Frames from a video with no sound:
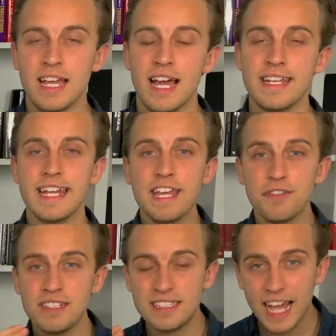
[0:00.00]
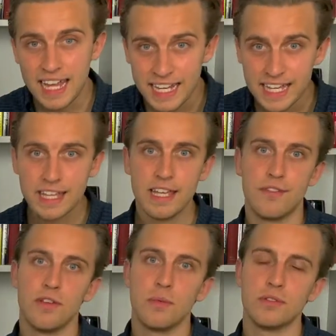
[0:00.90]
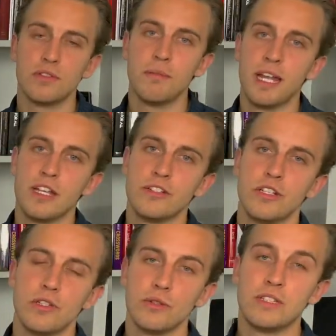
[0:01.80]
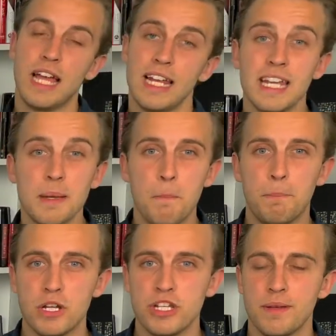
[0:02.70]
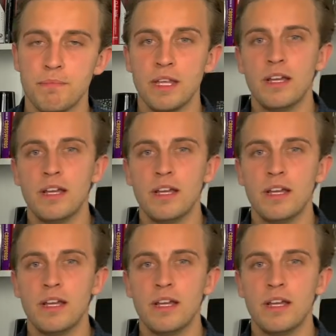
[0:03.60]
and even daily if you want to manage your daily budget.